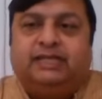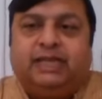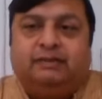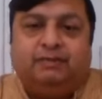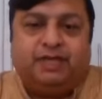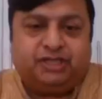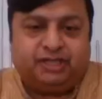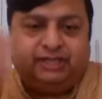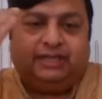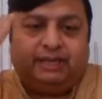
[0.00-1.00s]
it can be
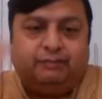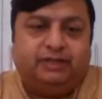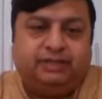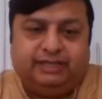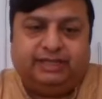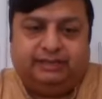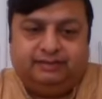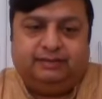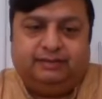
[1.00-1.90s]
measured in the laboratory.